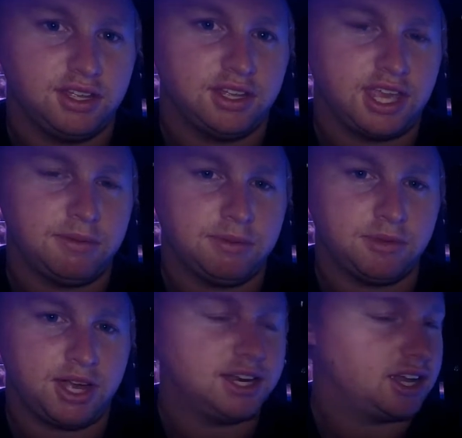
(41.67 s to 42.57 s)
Keep in
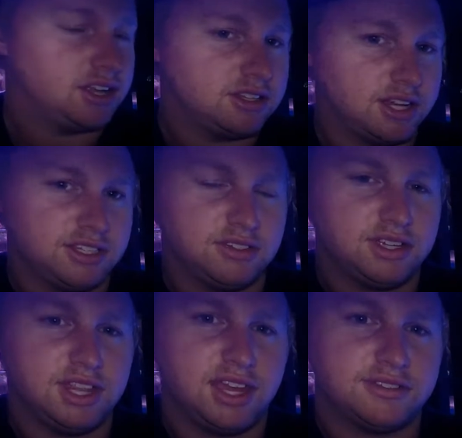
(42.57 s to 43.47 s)
mind, I do
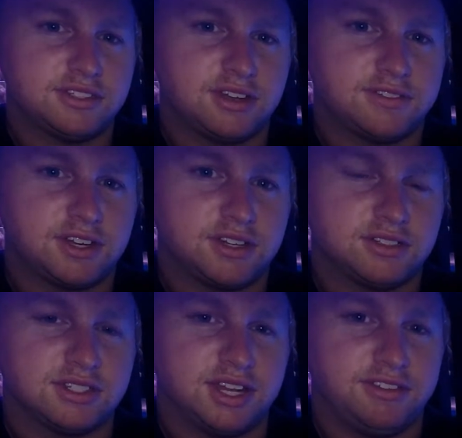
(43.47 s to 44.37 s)
only have soft
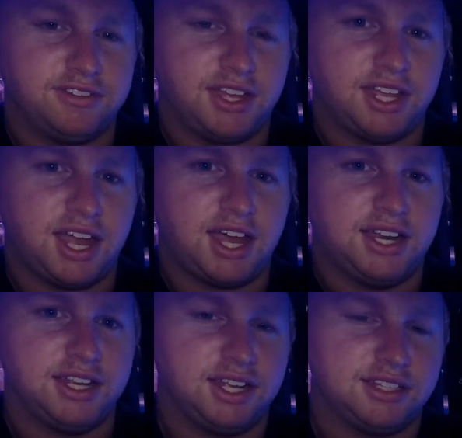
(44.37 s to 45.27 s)
corals that are fairly
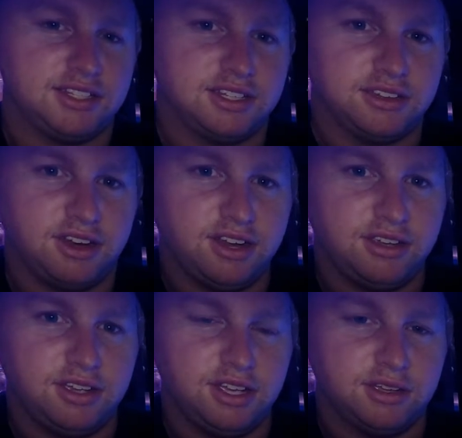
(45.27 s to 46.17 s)
hardy and easy to grow,
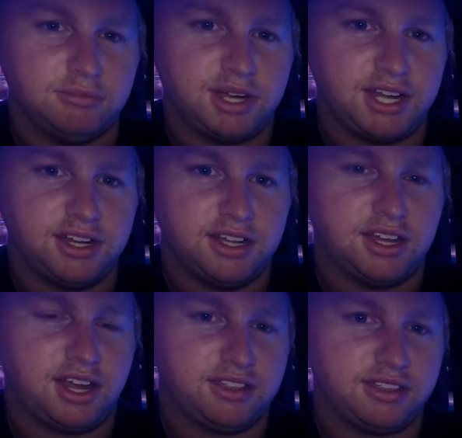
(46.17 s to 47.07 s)
but
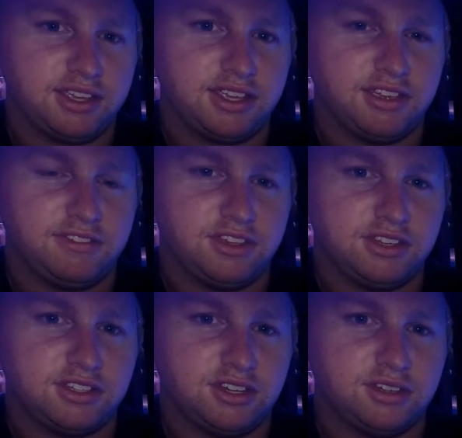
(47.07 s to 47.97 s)
I think if you
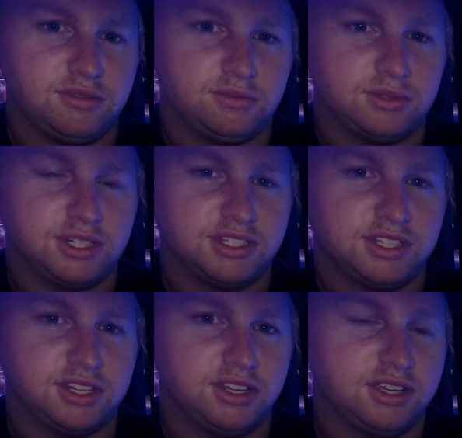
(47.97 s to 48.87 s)
too wanted
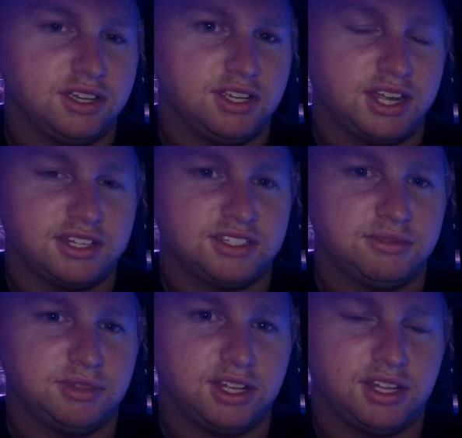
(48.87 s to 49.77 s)
to get a
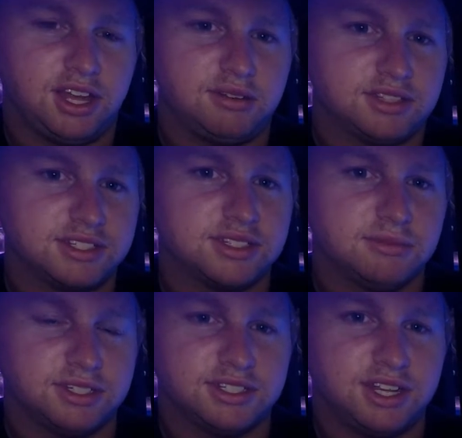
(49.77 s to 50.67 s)
similar light with a
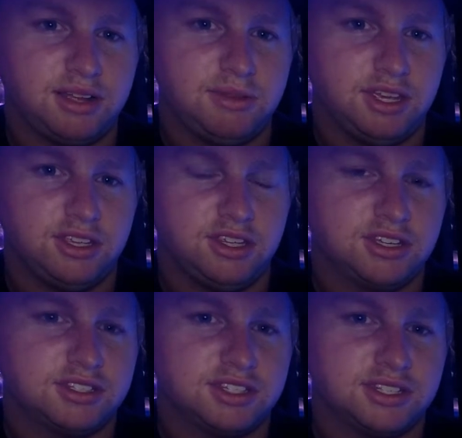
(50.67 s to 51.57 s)
similar setup, you
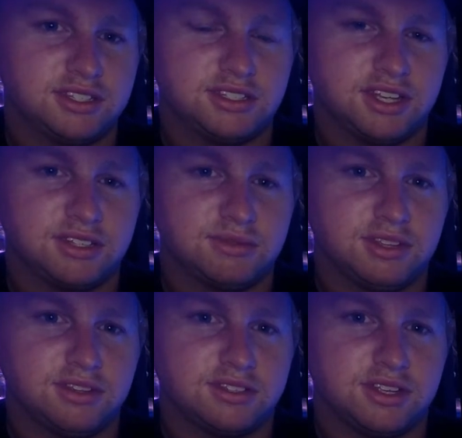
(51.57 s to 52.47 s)
could see success with
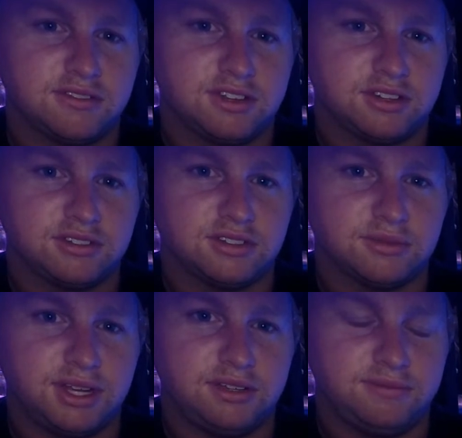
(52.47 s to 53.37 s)
your soft corals as well.